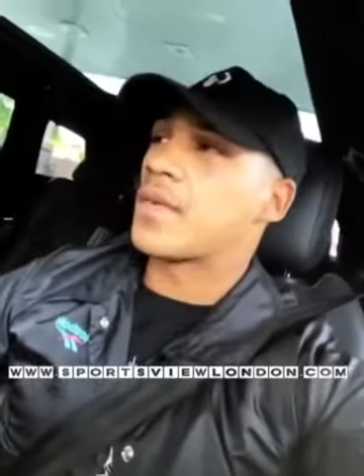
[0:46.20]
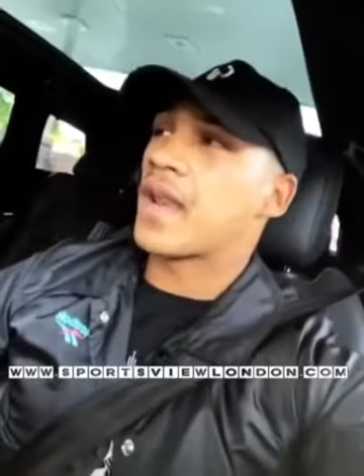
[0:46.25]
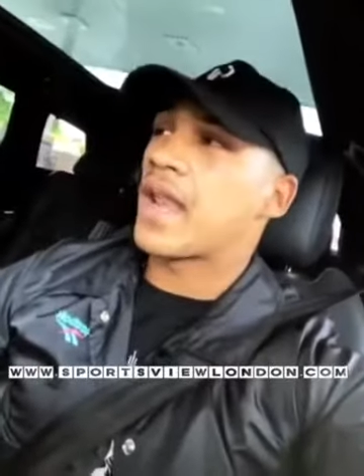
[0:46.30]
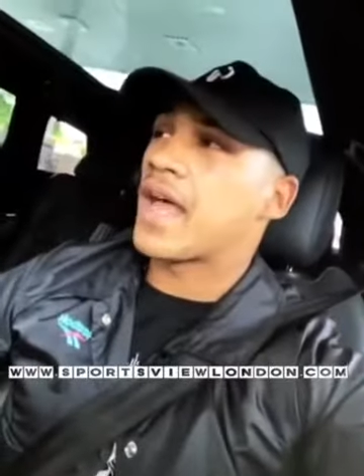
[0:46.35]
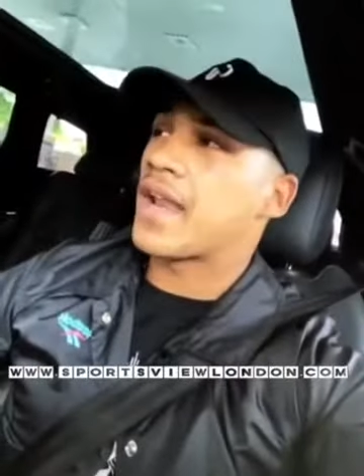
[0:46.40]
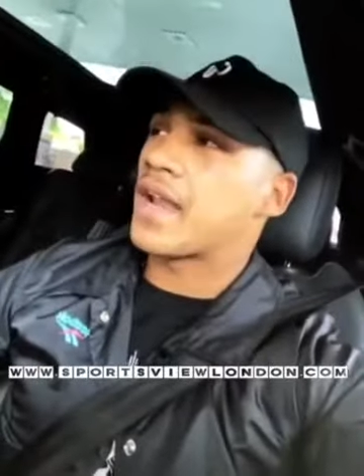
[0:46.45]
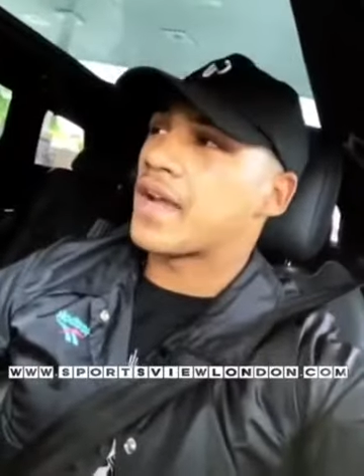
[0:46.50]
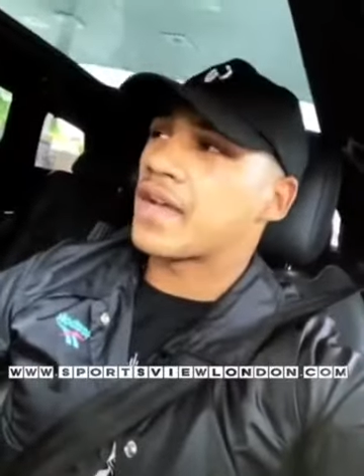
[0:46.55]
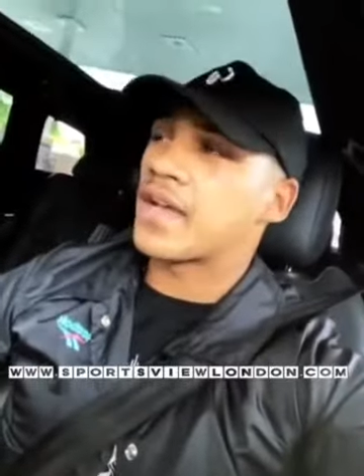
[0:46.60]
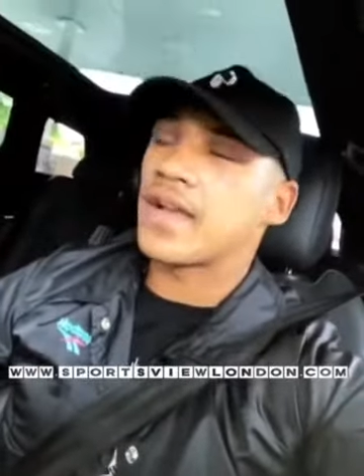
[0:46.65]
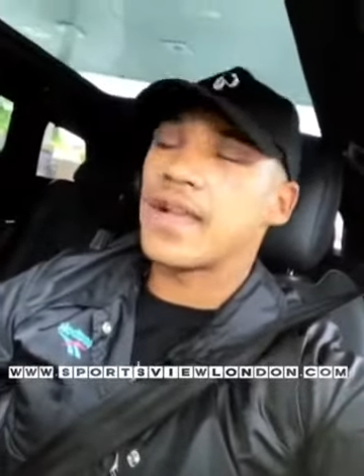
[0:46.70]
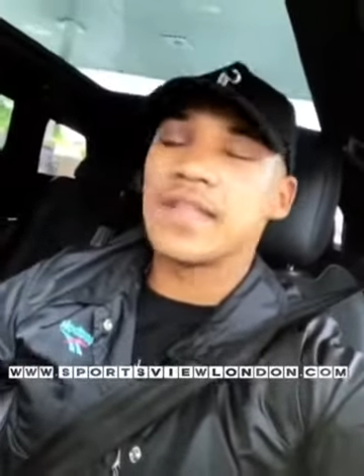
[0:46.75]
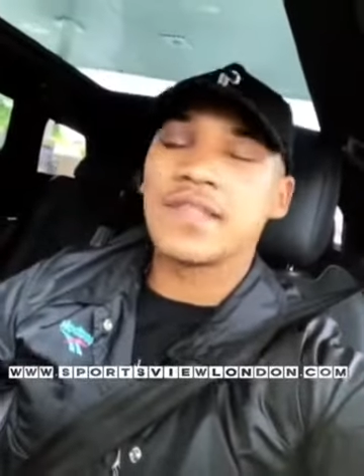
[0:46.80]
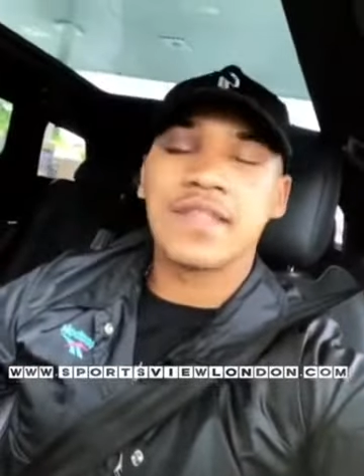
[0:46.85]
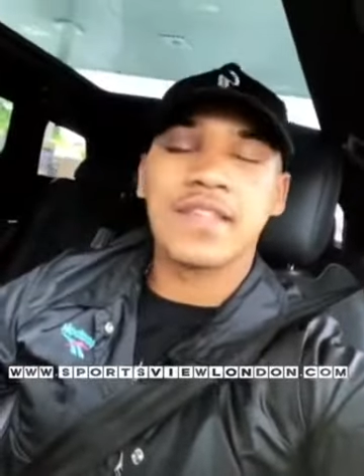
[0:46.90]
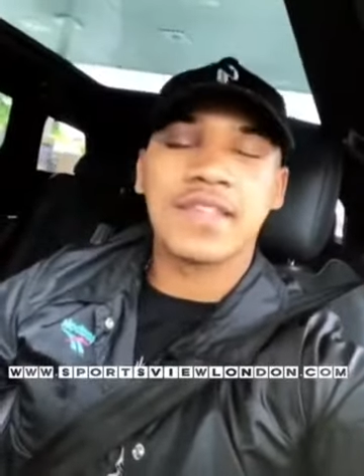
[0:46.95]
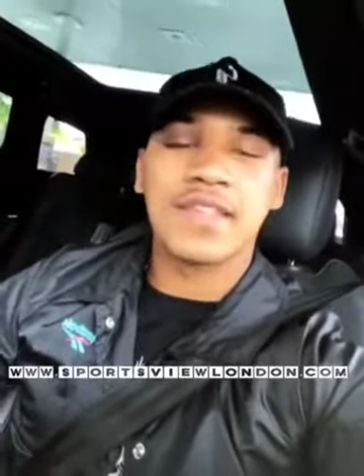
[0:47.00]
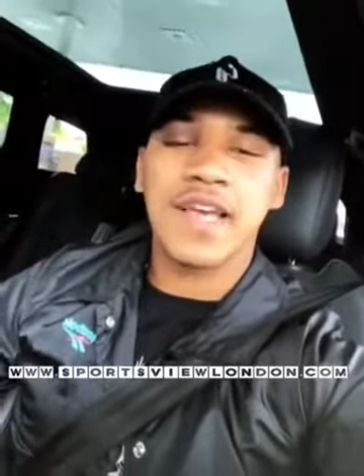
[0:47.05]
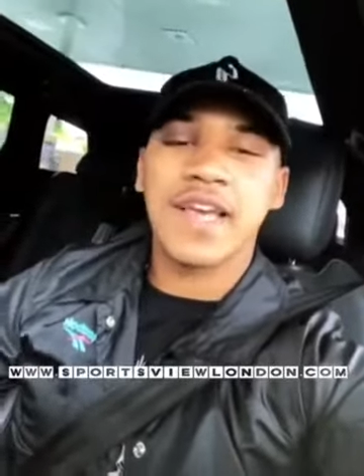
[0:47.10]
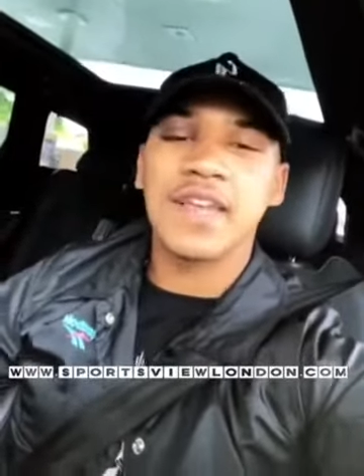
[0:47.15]
glad I can
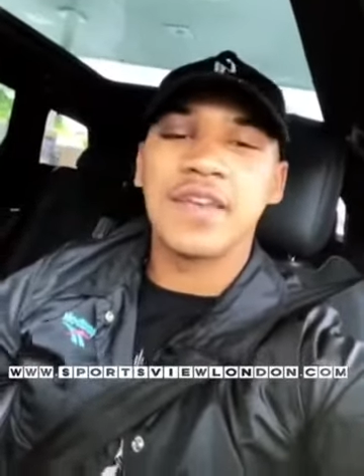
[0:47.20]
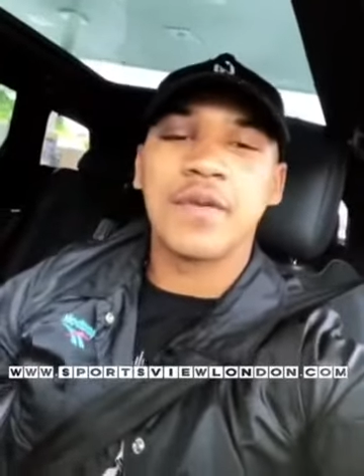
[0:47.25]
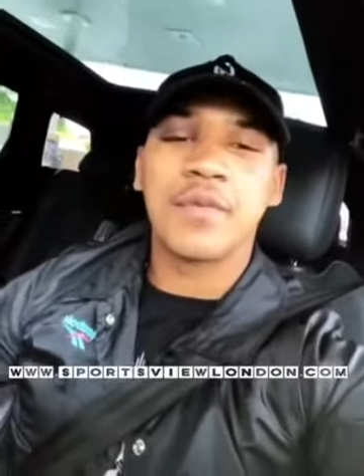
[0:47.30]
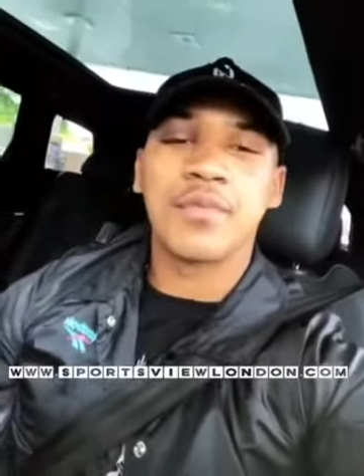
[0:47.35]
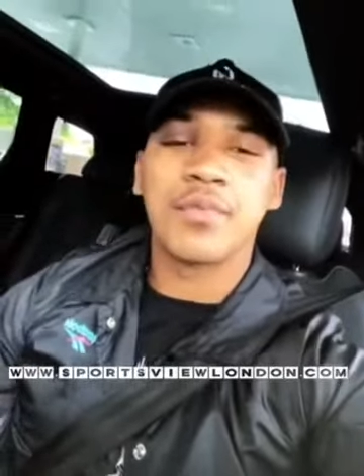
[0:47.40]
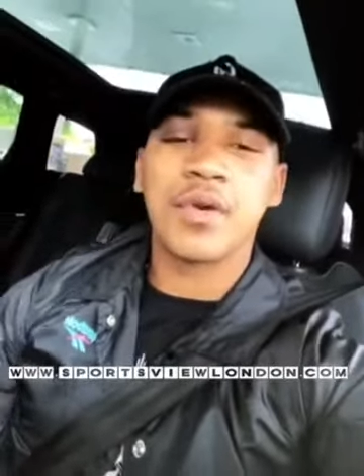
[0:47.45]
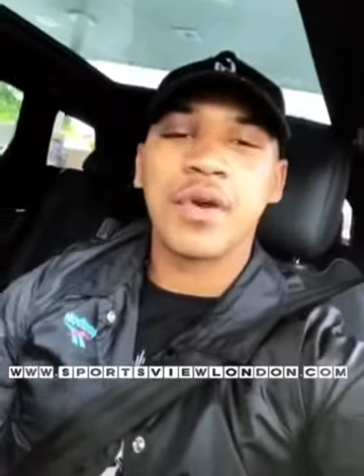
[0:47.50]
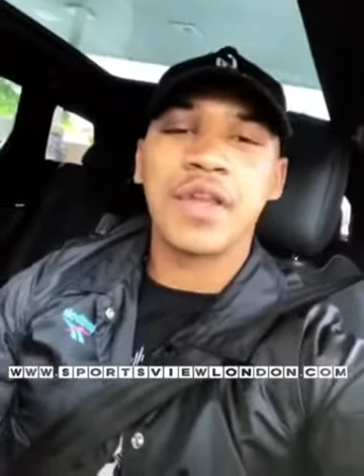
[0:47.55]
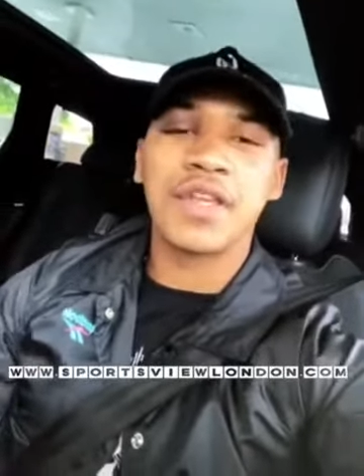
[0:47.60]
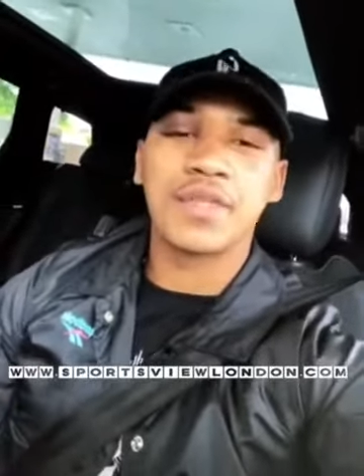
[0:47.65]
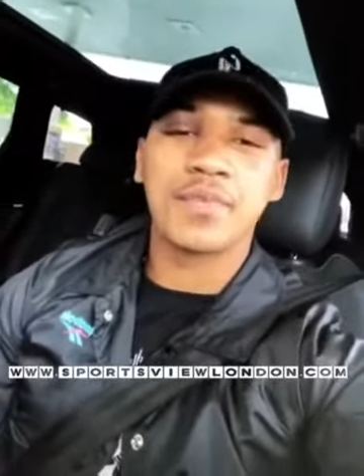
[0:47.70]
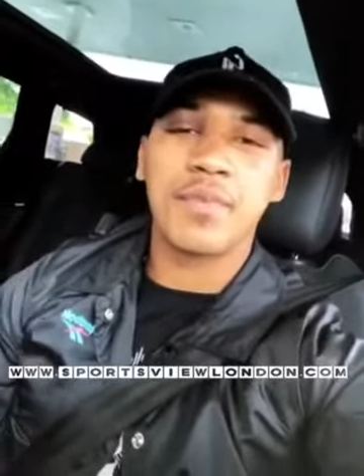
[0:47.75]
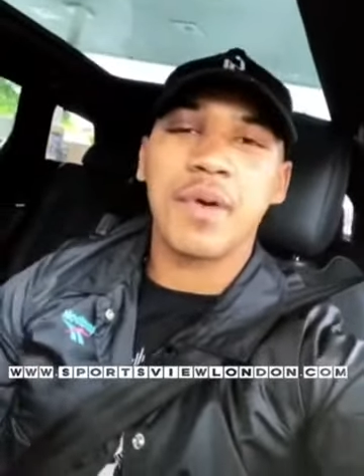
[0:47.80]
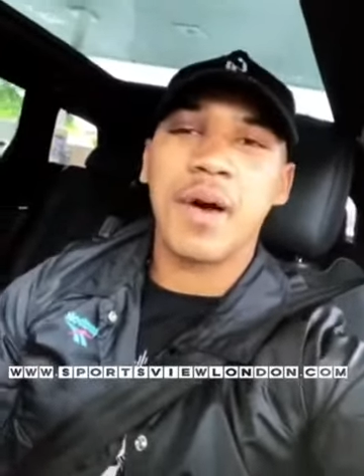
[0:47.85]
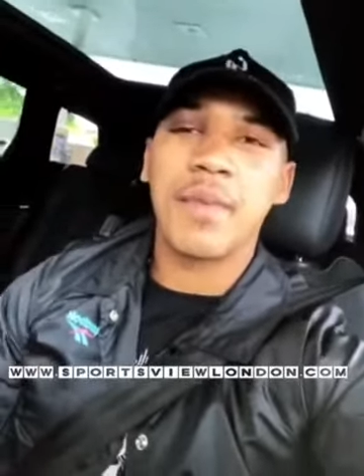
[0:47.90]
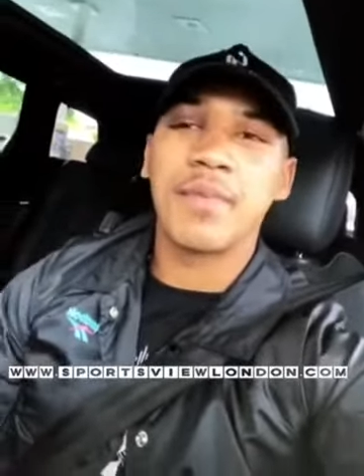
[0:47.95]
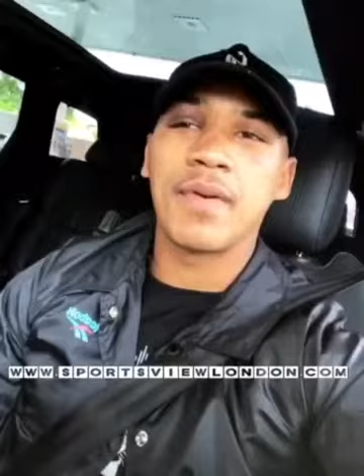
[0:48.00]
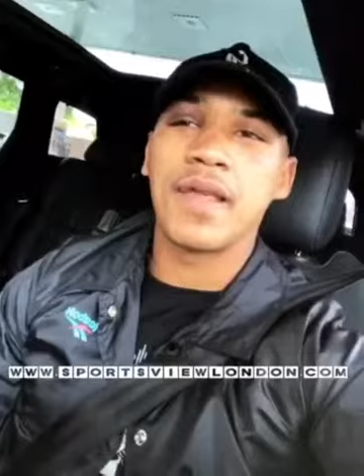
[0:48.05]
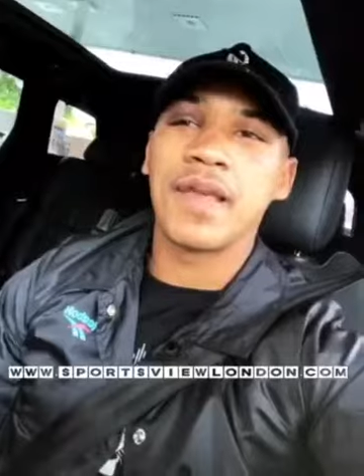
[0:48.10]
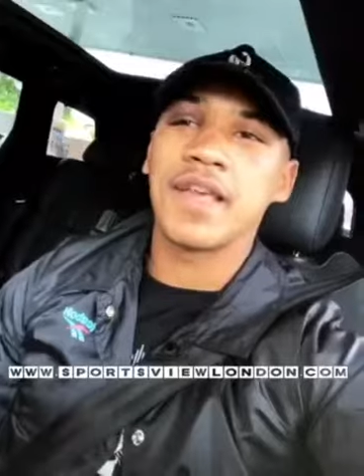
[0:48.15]
entertain the British
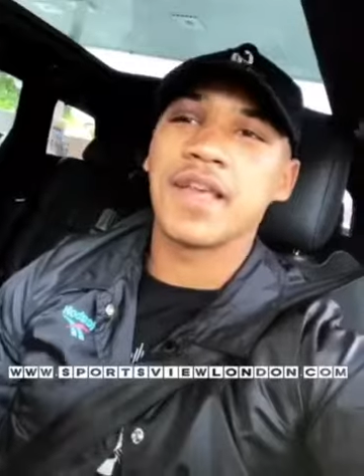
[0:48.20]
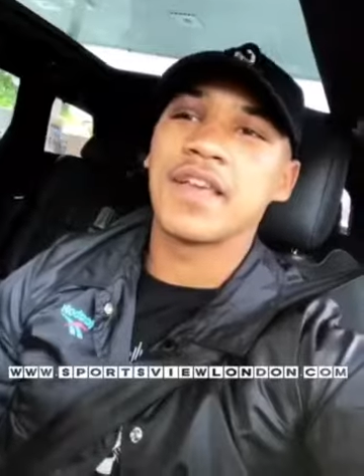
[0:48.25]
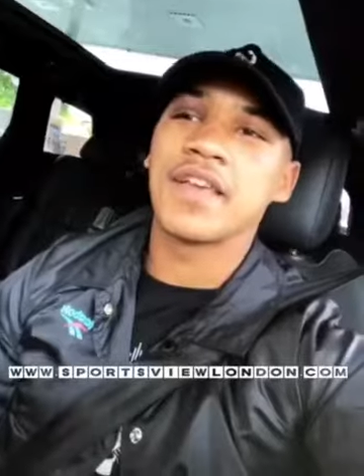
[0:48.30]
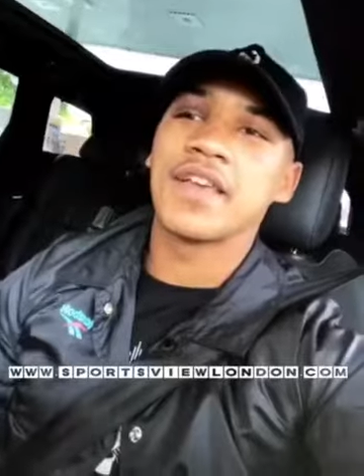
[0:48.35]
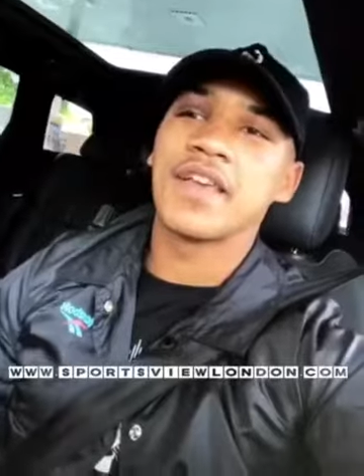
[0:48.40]
public.